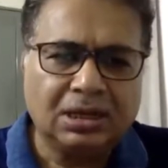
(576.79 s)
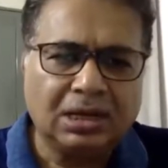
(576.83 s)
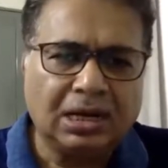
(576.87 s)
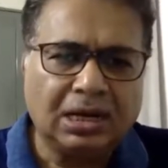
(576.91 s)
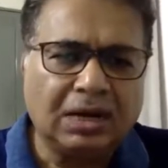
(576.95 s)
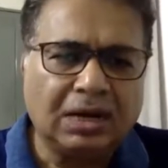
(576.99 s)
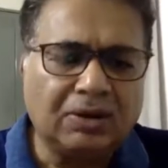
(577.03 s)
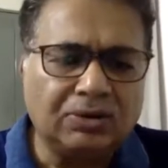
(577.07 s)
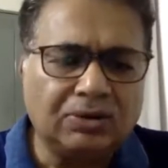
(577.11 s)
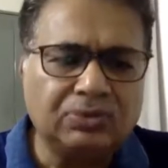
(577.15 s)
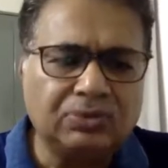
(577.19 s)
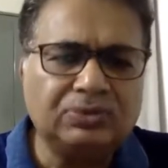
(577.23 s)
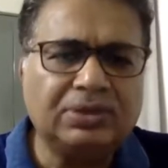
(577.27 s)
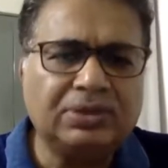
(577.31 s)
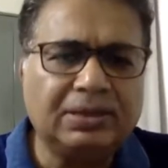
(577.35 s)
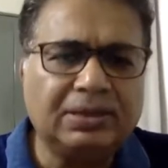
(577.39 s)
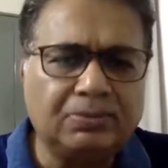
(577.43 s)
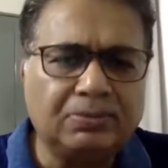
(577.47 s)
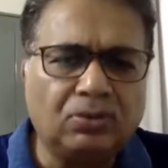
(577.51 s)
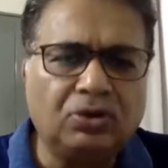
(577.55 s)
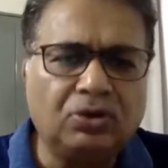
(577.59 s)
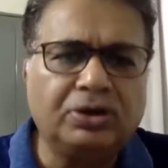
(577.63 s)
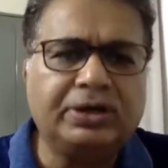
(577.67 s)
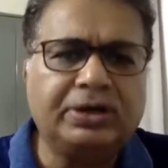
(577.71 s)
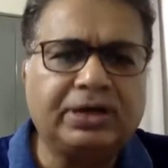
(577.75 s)
How do they
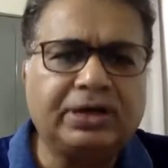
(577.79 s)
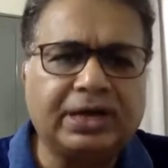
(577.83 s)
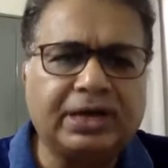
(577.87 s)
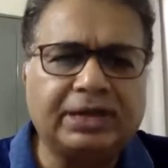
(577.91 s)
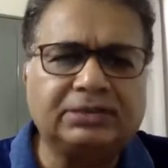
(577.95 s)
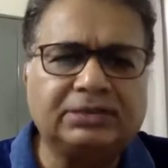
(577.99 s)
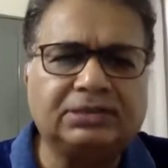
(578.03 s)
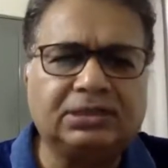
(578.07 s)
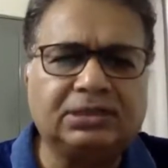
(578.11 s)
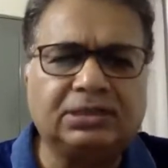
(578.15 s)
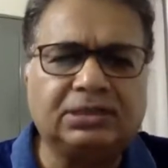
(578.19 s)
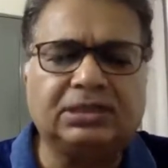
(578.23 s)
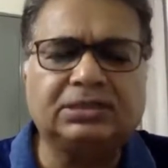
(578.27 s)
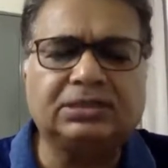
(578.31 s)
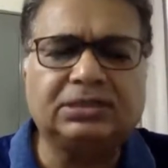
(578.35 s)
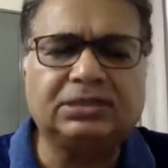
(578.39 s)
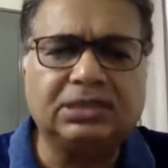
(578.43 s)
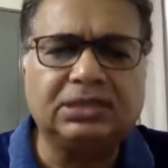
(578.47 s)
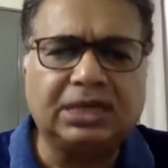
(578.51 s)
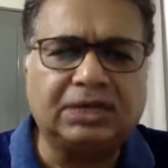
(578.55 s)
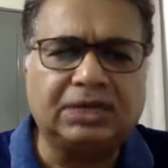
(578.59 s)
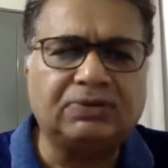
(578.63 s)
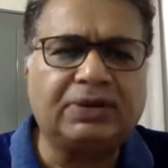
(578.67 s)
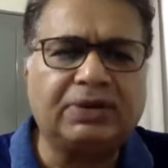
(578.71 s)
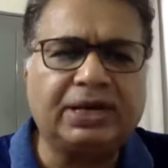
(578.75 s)
monetize it? Is it
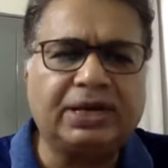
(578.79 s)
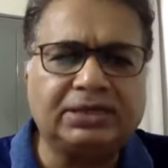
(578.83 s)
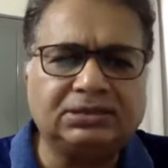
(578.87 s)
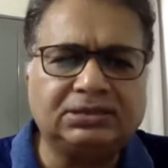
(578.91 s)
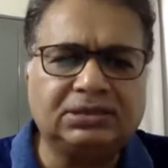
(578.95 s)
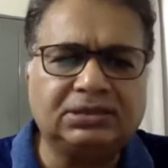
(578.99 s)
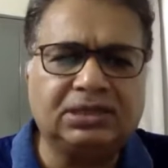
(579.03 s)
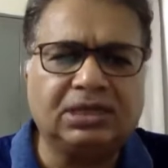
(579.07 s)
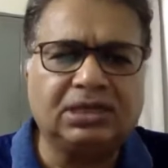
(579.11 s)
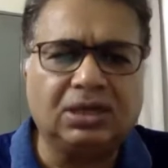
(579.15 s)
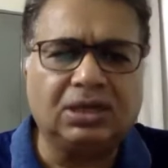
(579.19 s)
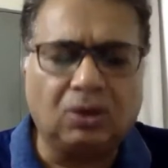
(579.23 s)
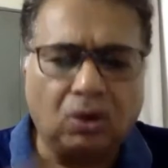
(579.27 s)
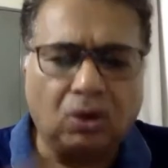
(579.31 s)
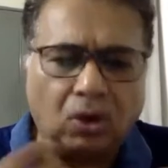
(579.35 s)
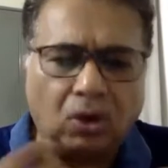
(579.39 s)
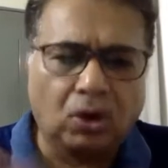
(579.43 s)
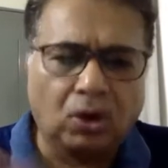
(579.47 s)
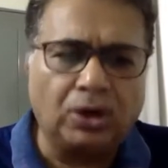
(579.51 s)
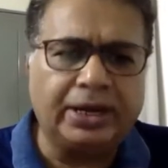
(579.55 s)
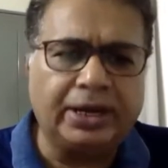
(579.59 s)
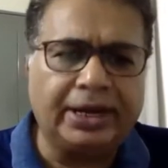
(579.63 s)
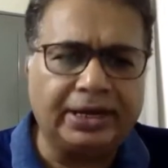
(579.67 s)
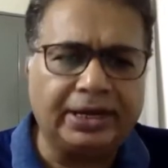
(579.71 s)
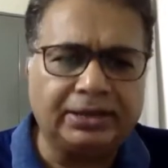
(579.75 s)
advertising
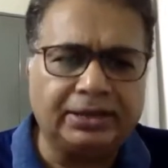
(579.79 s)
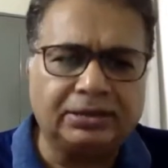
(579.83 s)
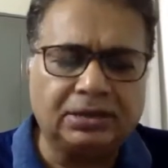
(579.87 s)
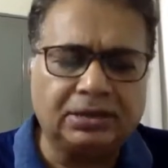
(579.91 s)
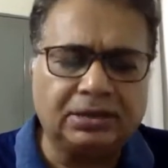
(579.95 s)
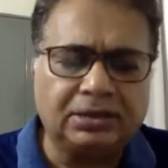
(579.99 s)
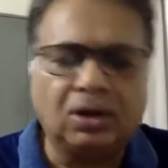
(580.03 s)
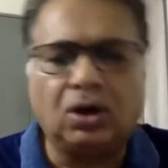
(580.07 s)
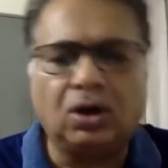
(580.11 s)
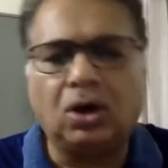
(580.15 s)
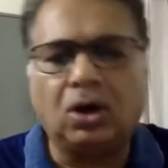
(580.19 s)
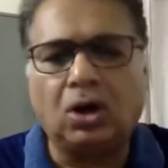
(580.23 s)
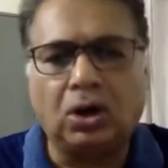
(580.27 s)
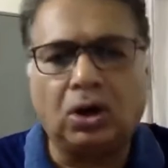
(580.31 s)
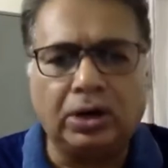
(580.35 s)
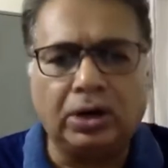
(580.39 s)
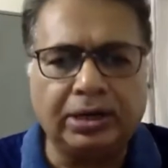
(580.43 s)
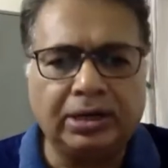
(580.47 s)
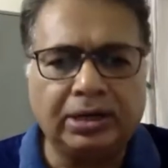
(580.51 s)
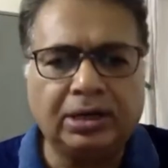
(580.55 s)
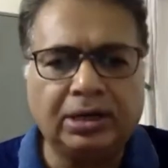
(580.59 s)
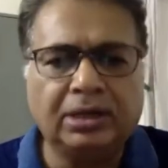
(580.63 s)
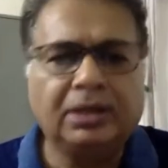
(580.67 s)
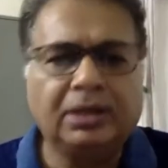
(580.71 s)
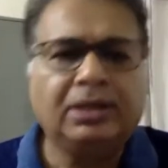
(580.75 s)
on it, or
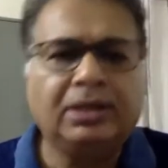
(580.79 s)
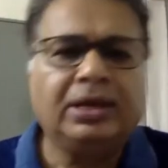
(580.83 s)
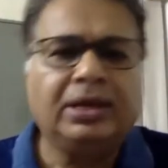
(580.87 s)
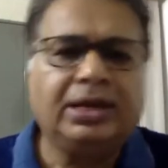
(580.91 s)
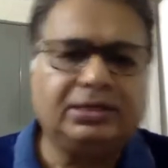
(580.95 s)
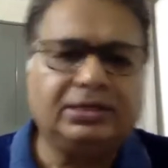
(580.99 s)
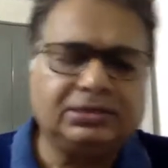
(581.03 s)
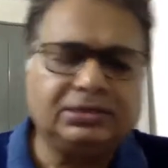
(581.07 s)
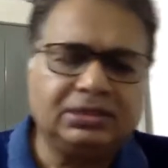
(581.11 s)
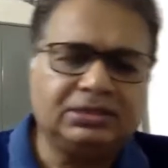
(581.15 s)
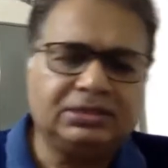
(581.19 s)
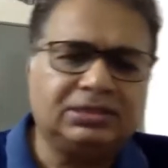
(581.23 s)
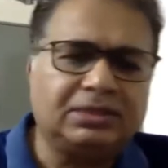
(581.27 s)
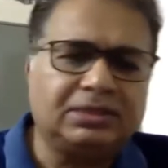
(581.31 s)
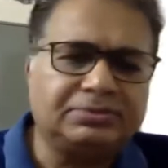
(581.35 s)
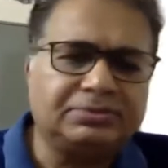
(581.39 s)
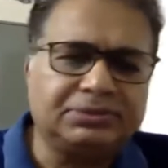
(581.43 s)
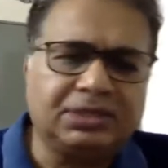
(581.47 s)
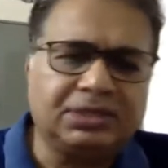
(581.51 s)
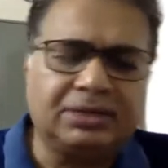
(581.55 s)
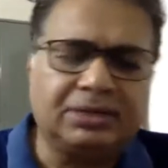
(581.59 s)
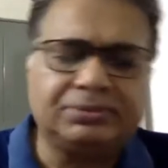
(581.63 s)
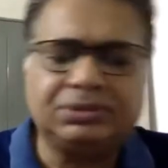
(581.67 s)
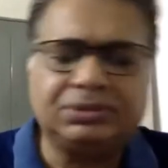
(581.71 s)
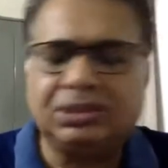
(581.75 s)
is it
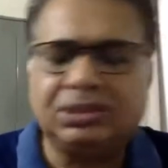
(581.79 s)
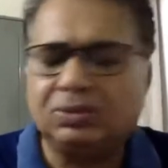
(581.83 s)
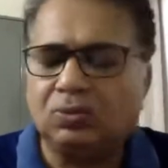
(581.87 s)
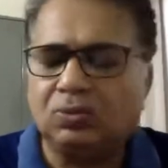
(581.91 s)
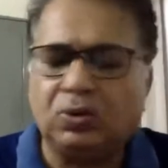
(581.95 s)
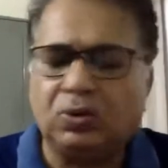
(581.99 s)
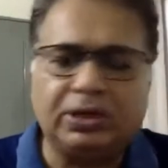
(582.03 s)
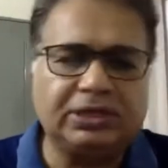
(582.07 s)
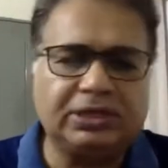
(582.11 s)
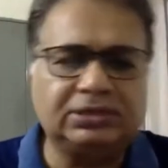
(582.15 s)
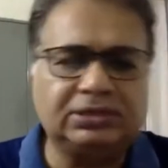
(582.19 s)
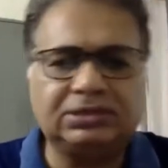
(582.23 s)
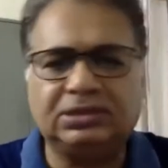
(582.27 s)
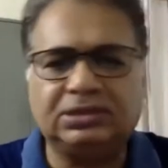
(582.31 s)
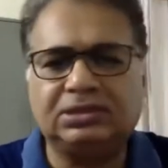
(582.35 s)
subscription? What is it?